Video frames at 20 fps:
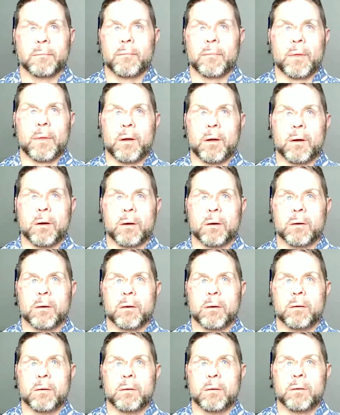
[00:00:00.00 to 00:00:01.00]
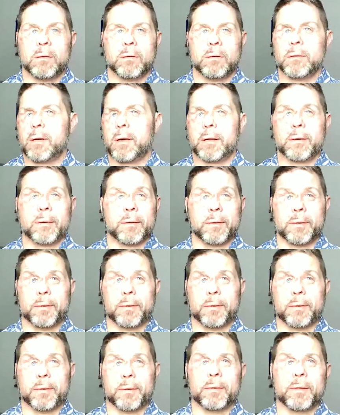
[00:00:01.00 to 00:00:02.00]

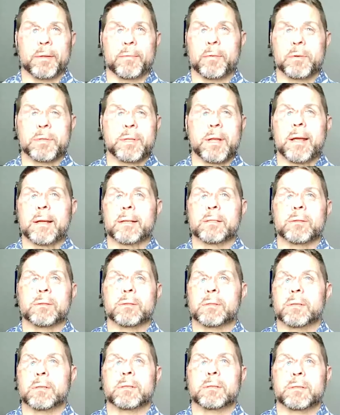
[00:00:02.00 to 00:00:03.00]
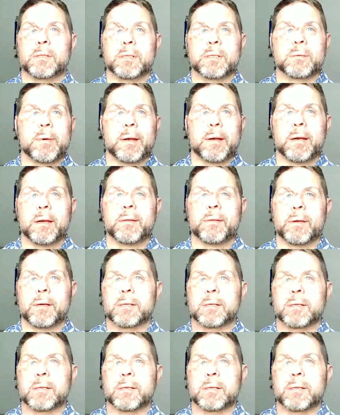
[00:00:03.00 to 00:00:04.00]
the first answer to just about anything
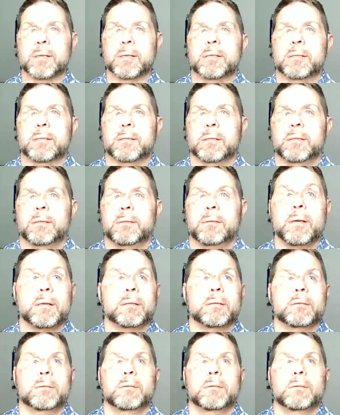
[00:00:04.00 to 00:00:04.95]
is medication. Then